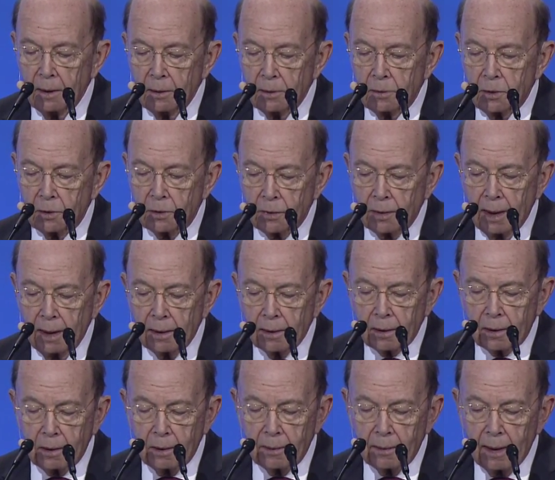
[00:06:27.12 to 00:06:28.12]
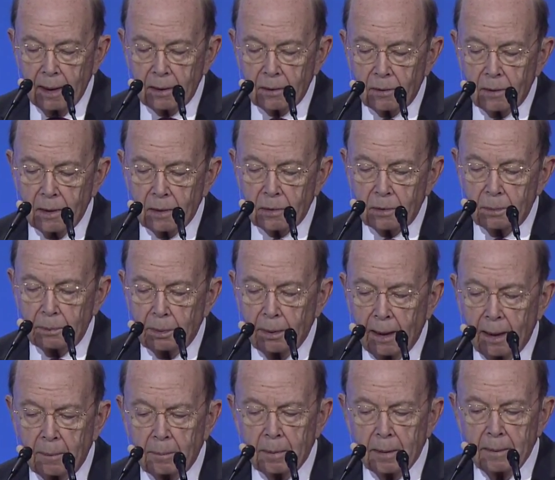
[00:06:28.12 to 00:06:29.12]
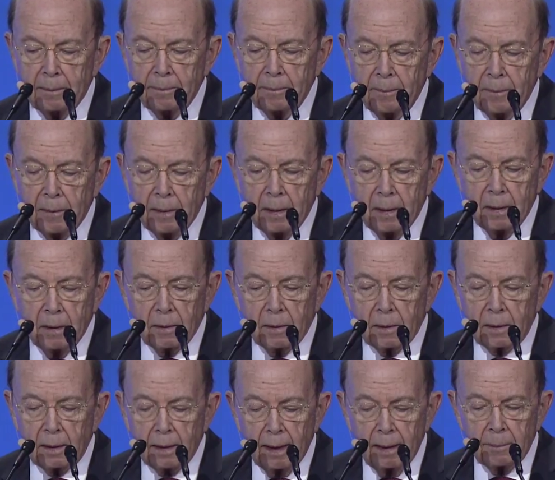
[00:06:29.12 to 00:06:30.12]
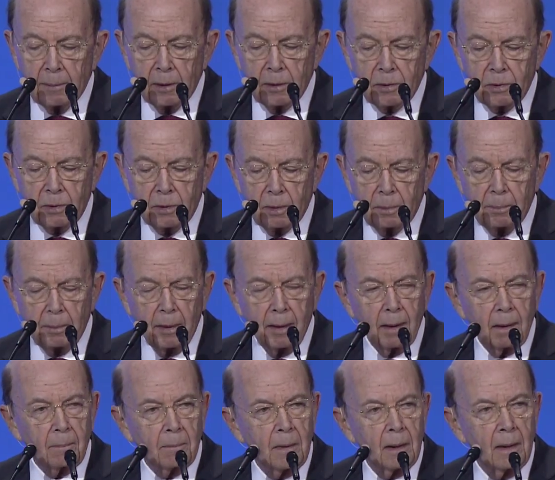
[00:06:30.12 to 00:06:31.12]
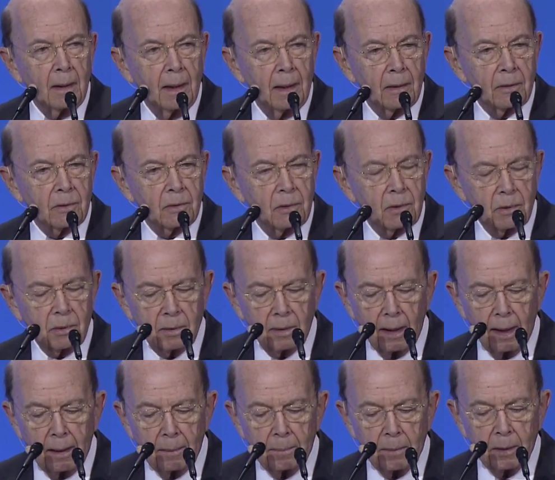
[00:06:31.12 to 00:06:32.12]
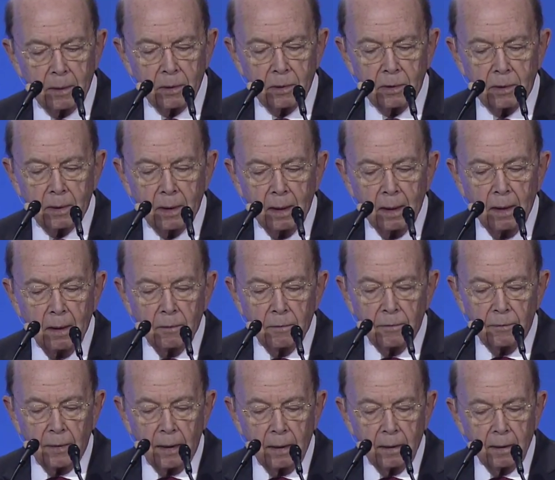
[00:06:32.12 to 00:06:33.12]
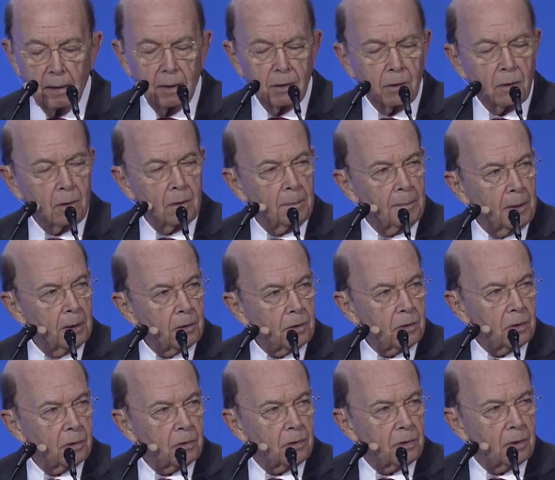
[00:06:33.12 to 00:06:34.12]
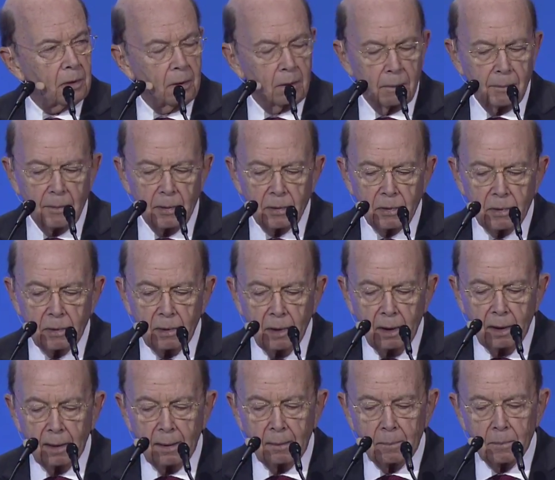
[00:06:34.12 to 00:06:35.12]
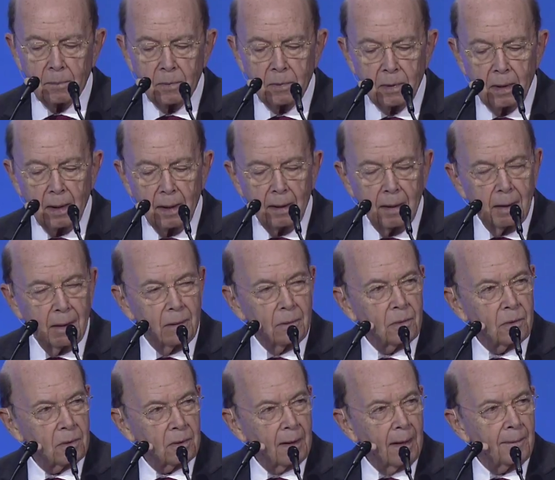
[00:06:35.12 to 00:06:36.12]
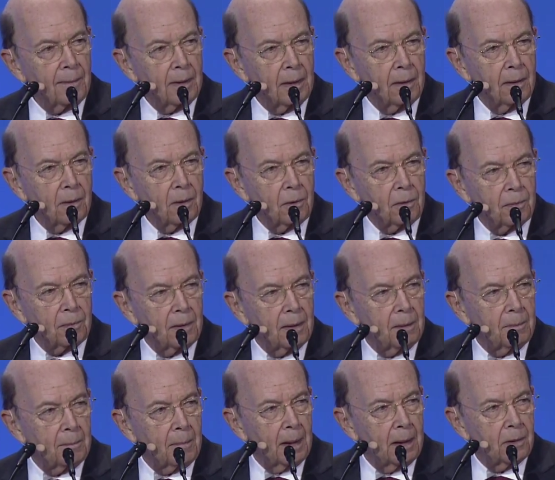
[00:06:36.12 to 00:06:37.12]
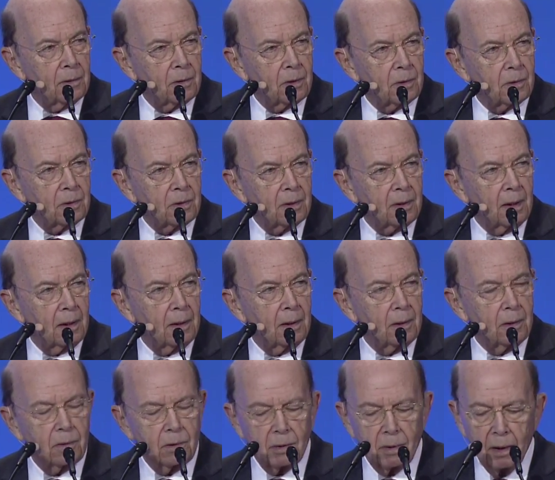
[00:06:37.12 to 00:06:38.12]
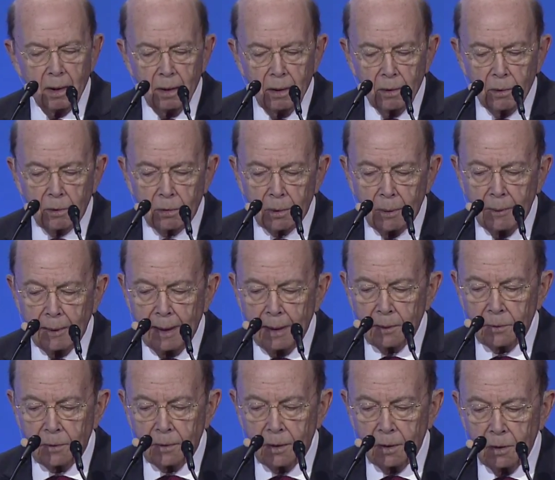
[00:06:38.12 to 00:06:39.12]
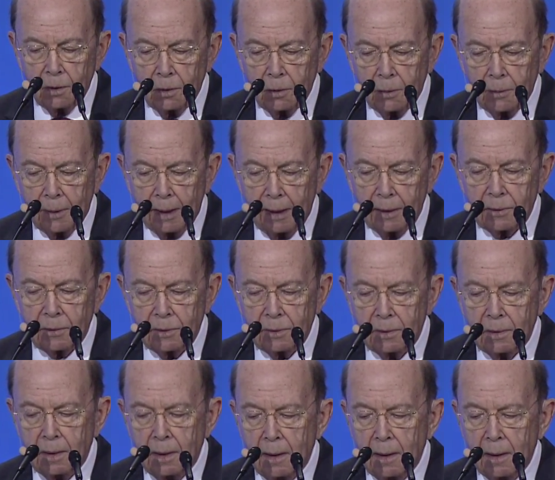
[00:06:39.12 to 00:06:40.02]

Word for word: To try to correct this problem, the Commerce Department has established foreign commercial service teams in 73 major cities throughout the U.S.